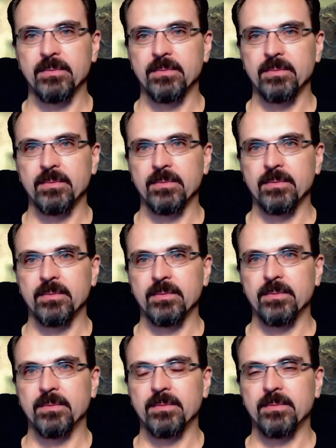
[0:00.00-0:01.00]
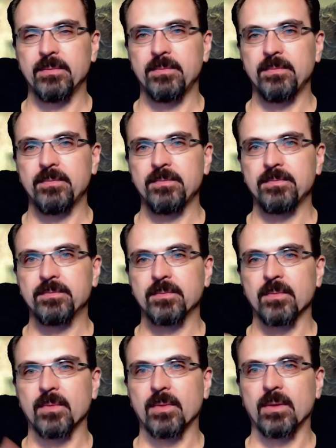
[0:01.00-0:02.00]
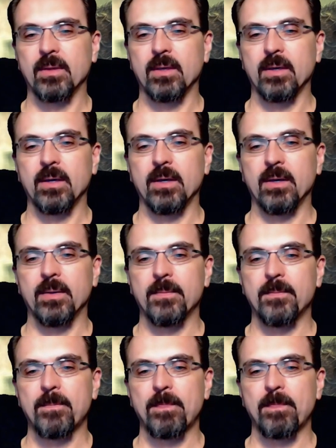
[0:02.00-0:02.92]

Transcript: Nobody speaks.